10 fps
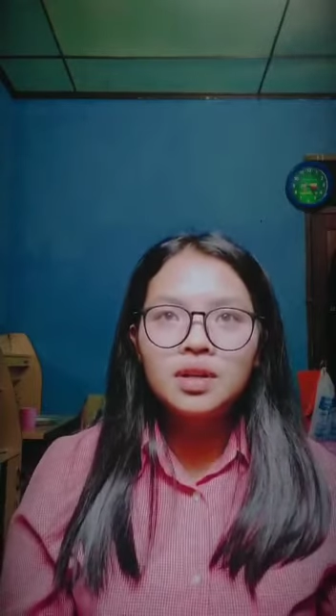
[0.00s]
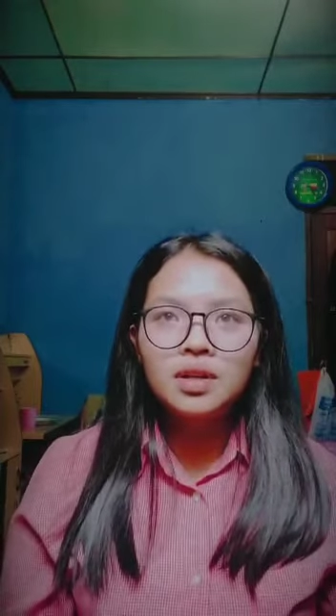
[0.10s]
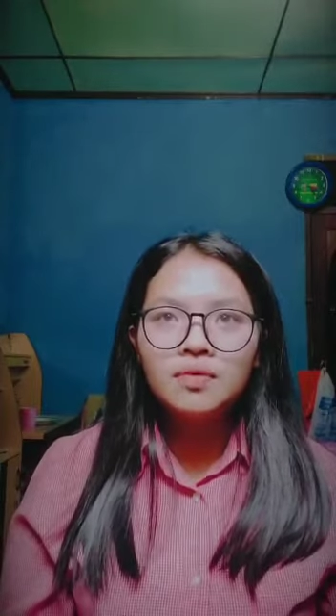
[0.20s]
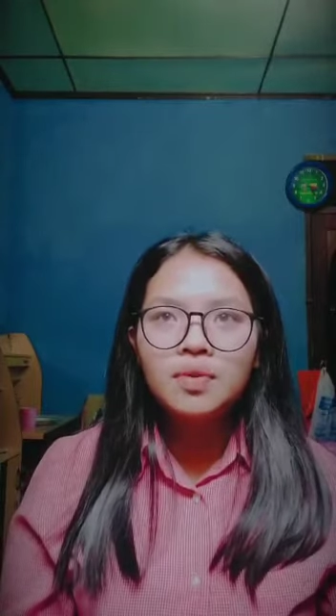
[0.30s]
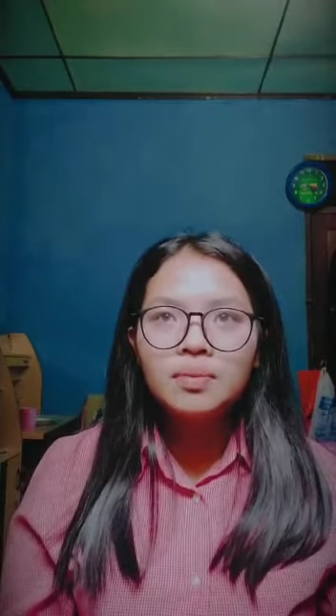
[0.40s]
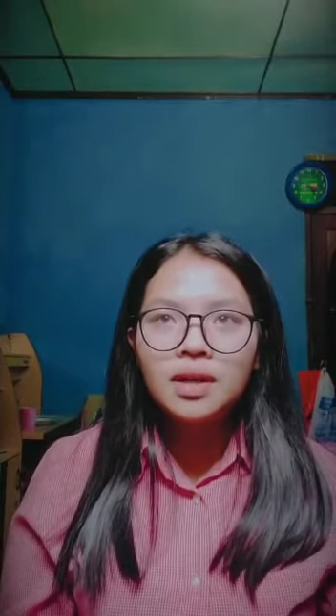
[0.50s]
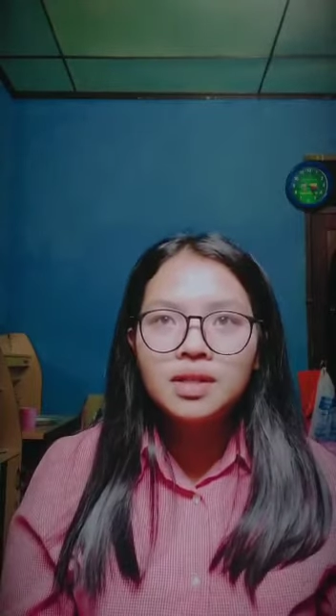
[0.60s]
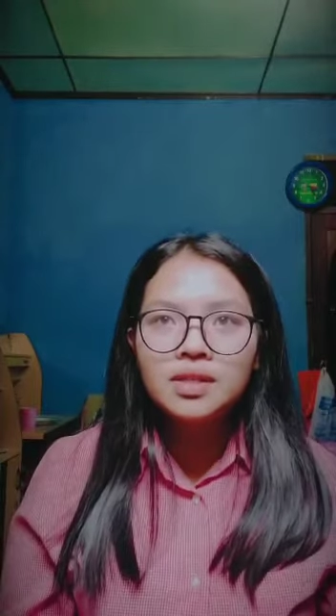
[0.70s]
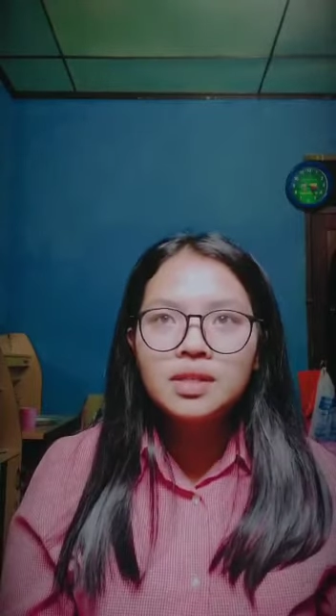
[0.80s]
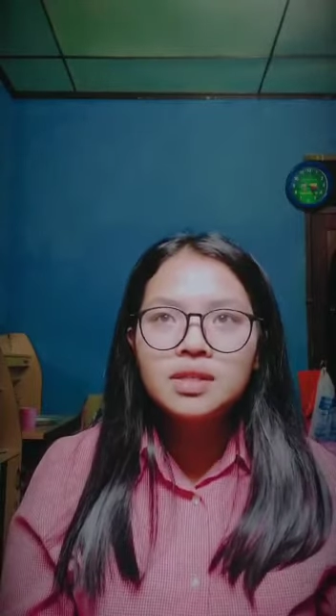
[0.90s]
The reason
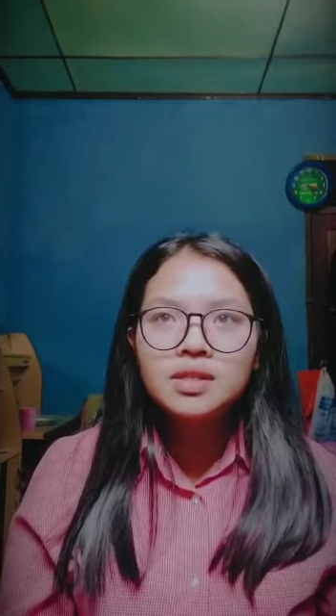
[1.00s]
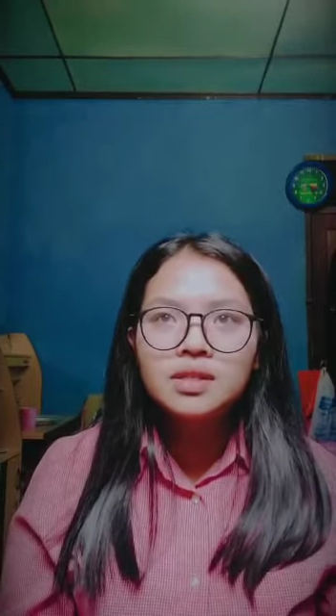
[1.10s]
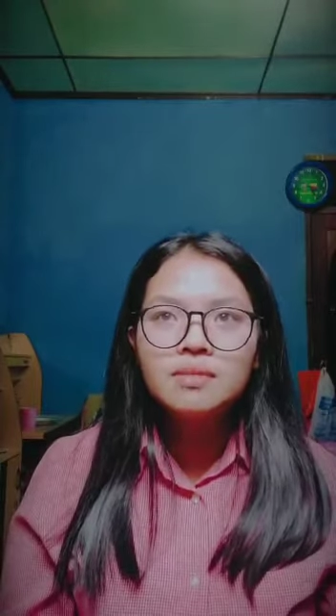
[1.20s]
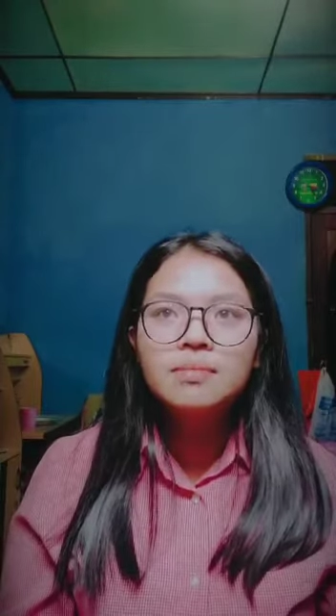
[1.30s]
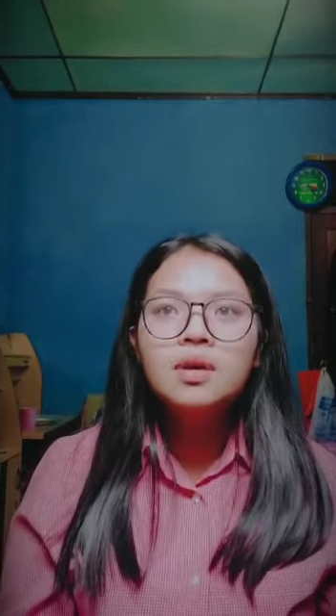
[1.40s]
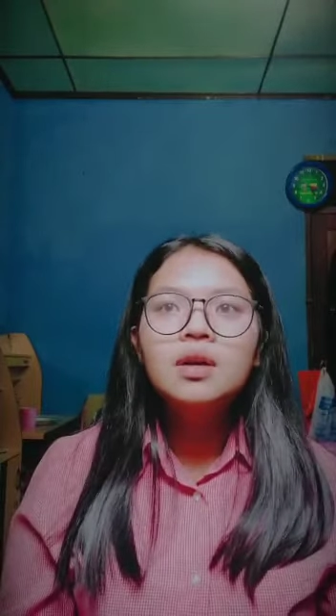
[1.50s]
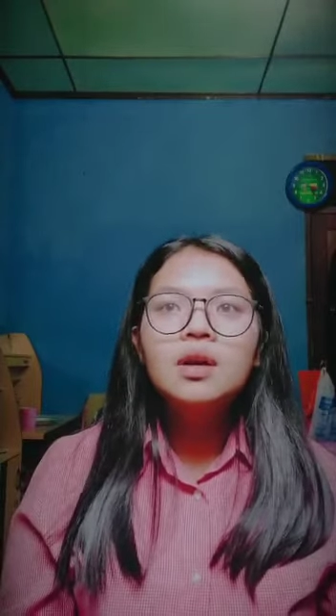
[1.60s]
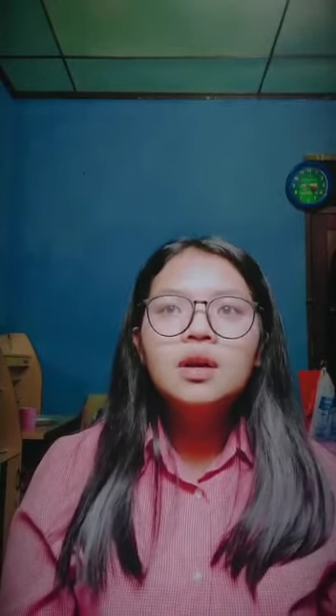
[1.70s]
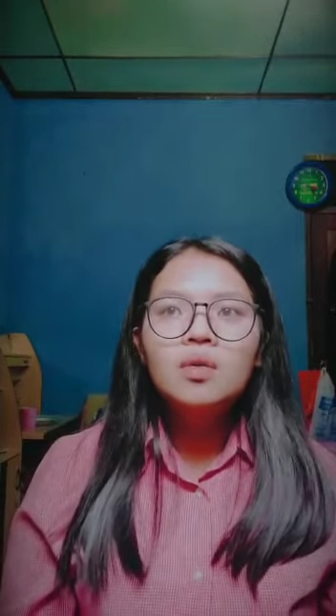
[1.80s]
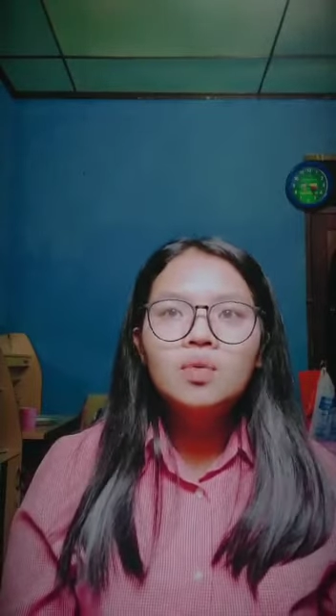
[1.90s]
I choose to major in
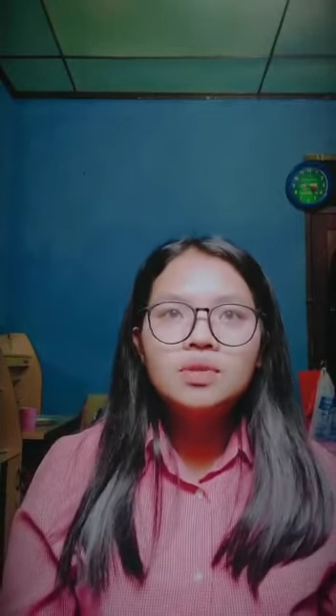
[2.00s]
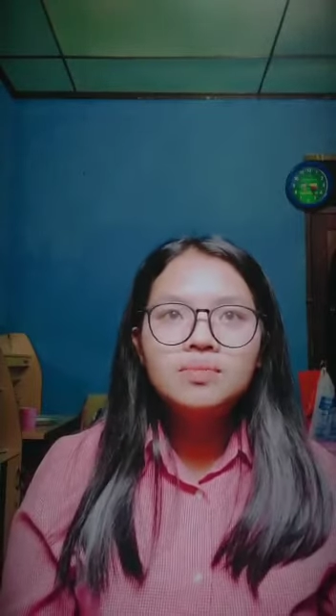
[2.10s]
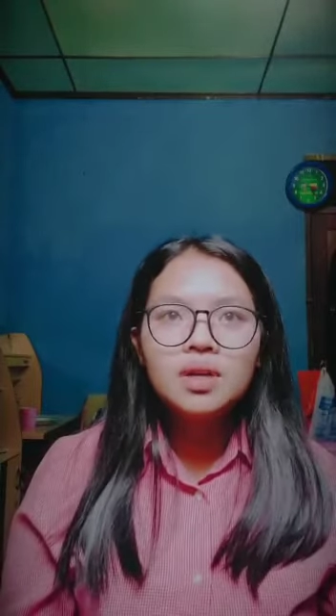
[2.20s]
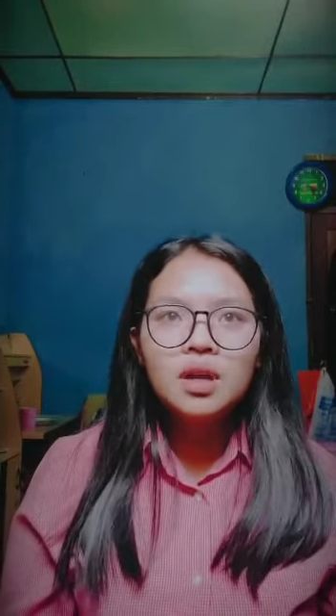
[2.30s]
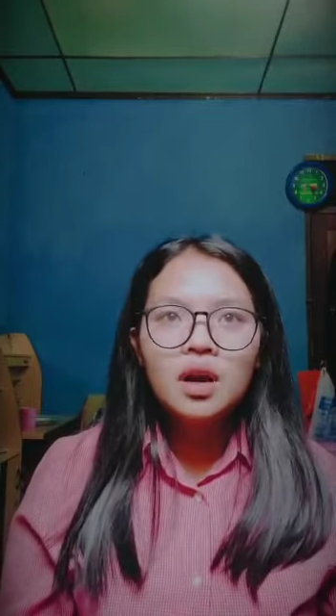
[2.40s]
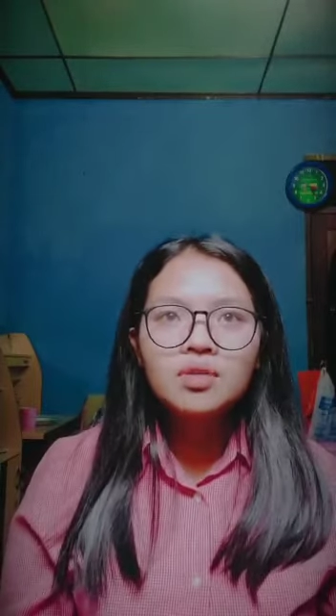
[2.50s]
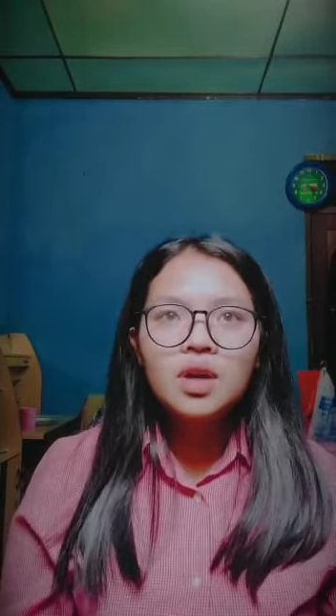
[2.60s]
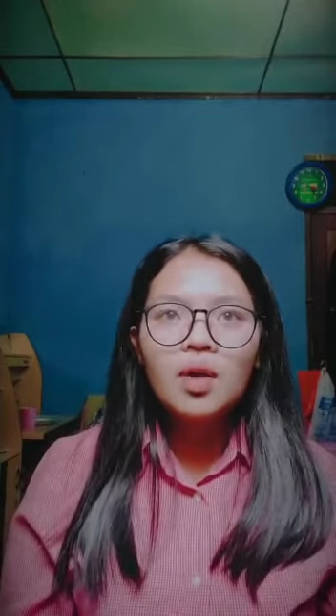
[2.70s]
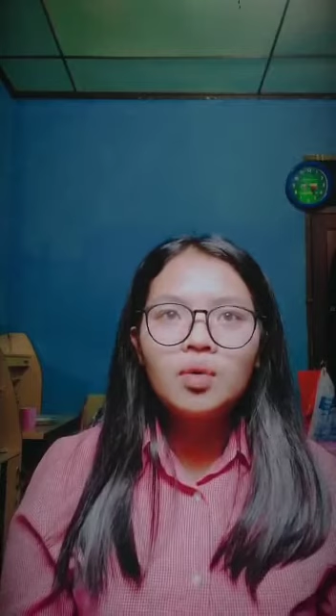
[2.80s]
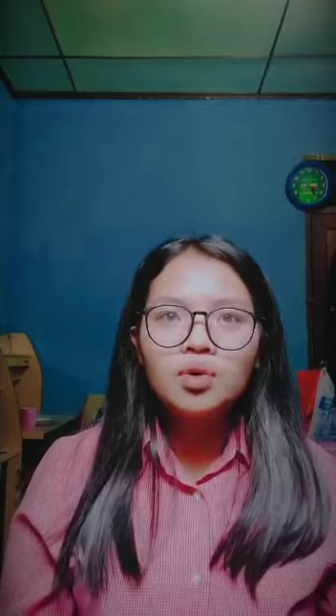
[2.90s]
information
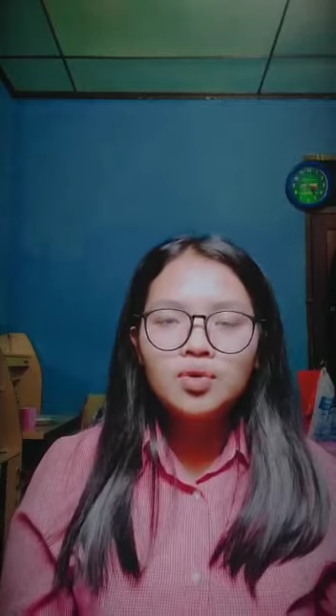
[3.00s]
system